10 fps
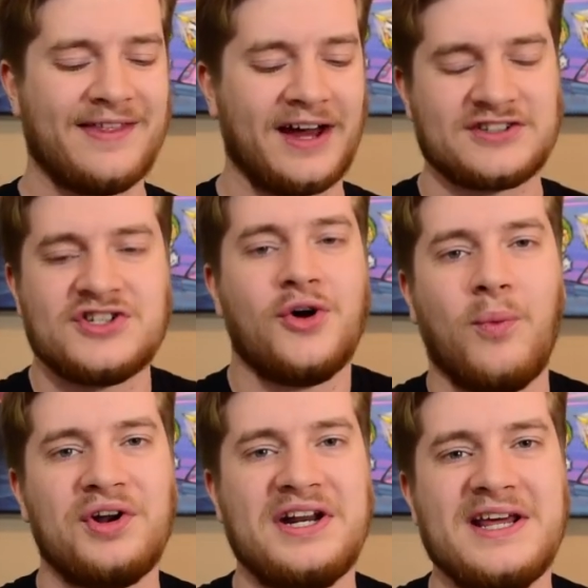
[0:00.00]
That's not
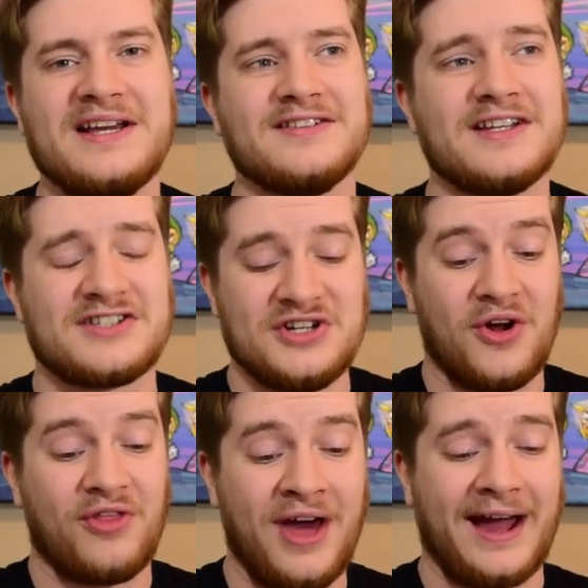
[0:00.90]
what it is. It's
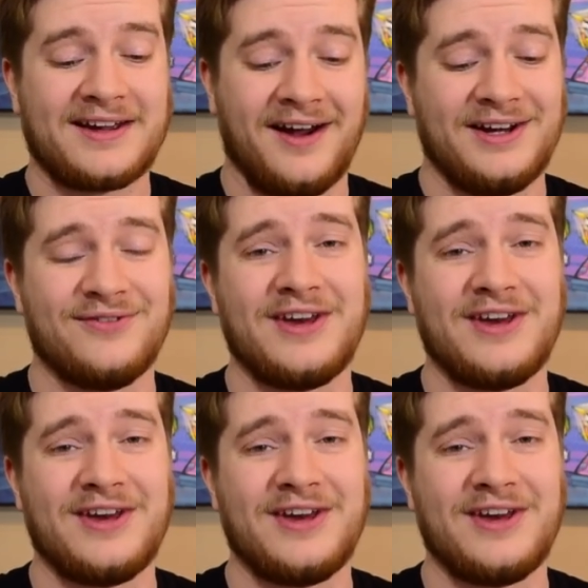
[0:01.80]
not that kind of